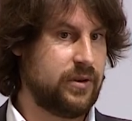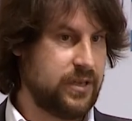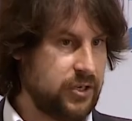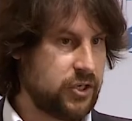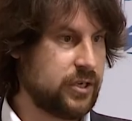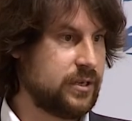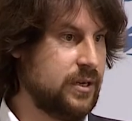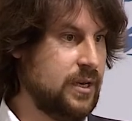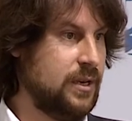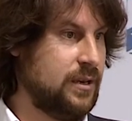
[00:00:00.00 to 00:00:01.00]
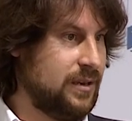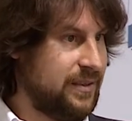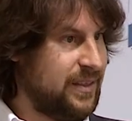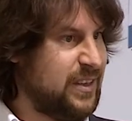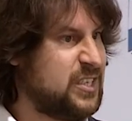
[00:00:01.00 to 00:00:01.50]
tradition, uh,
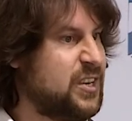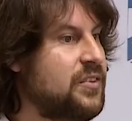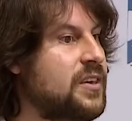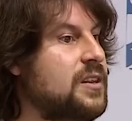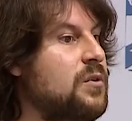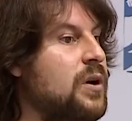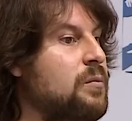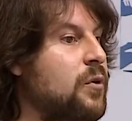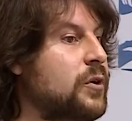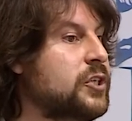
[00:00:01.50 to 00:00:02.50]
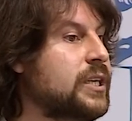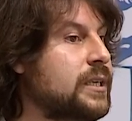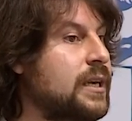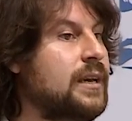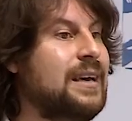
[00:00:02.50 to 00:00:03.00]
that there's something new emerging,
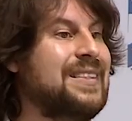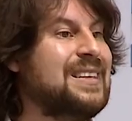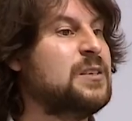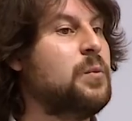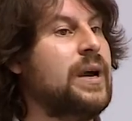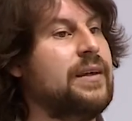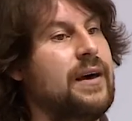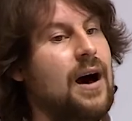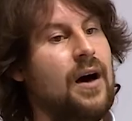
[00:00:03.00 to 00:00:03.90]
and that's where the